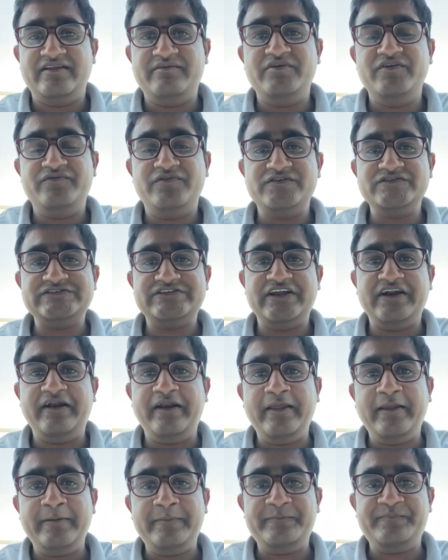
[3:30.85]
And before
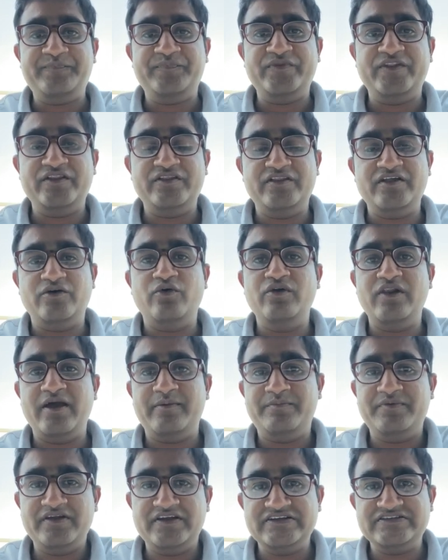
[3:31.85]
sending the whole
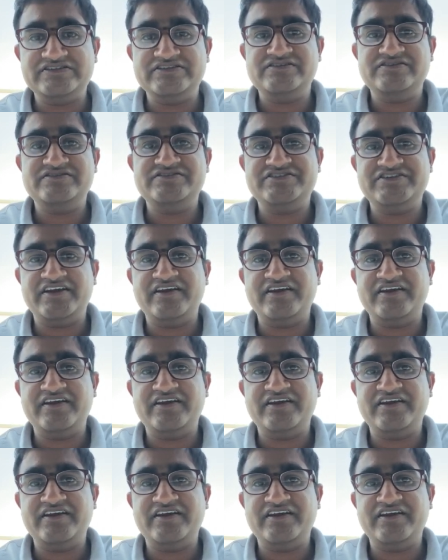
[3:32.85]
application,